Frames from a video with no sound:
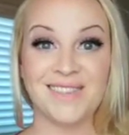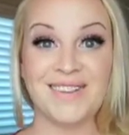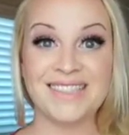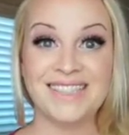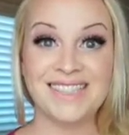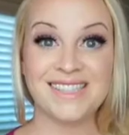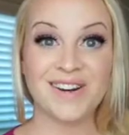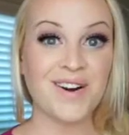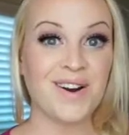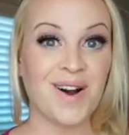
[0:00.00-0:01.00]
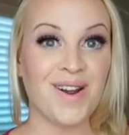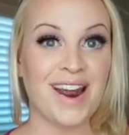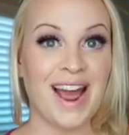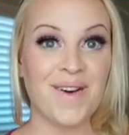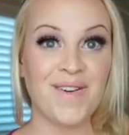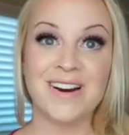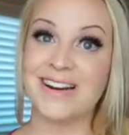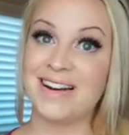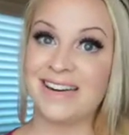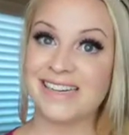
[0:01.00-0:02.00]
so let's get started on our
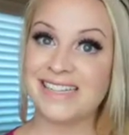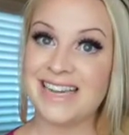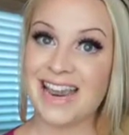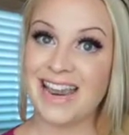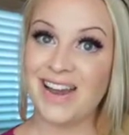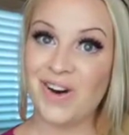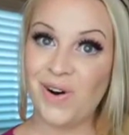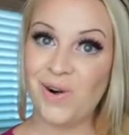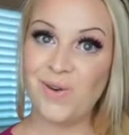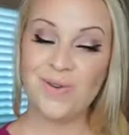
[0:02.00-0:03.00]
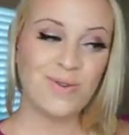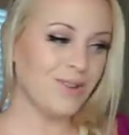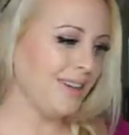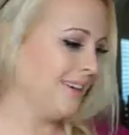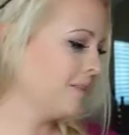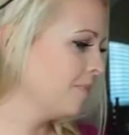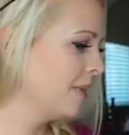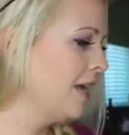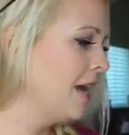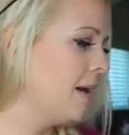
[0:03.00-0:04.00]
cocktail.
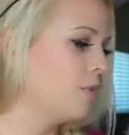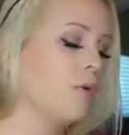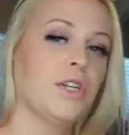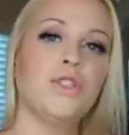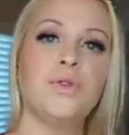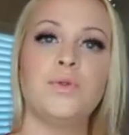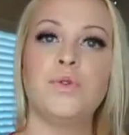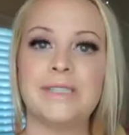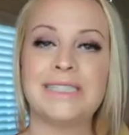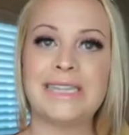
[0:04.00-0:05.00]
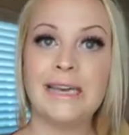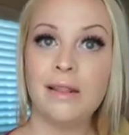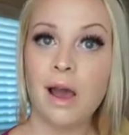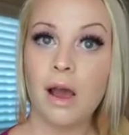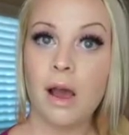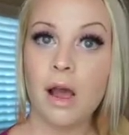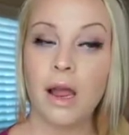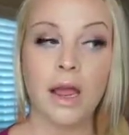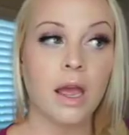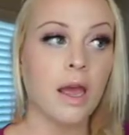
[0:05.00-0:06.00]
I'm going to use tequila
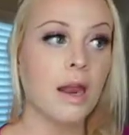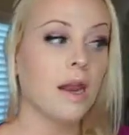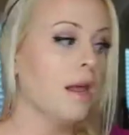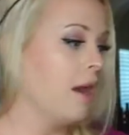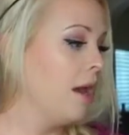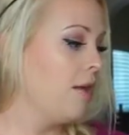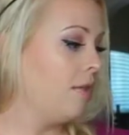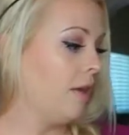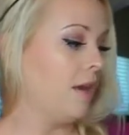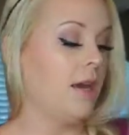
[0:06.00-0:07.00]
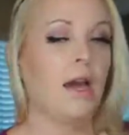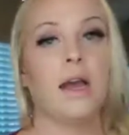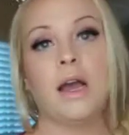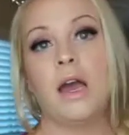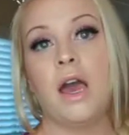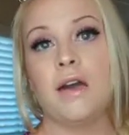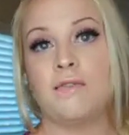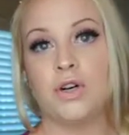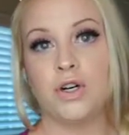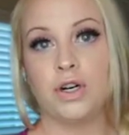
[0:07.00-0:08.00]
and the
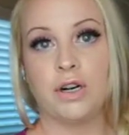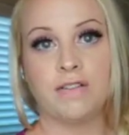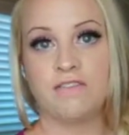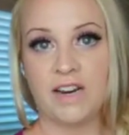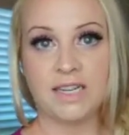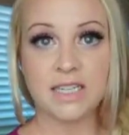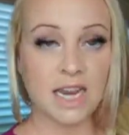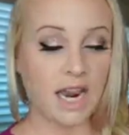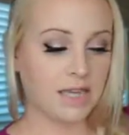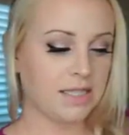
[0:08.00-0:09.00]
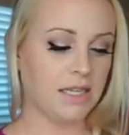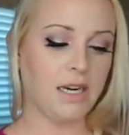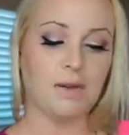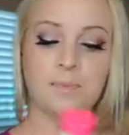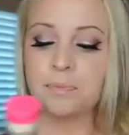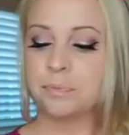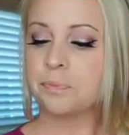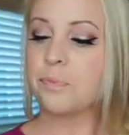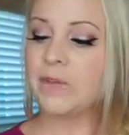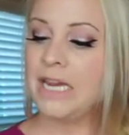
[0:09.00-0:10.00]
ever fantastic
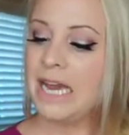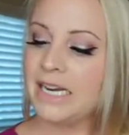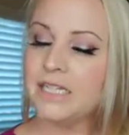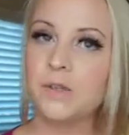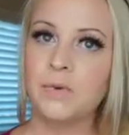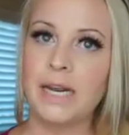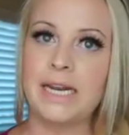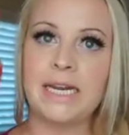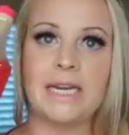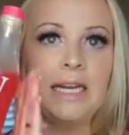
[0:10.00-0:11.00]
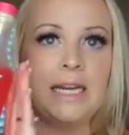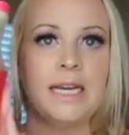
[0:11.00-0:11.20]
X-rated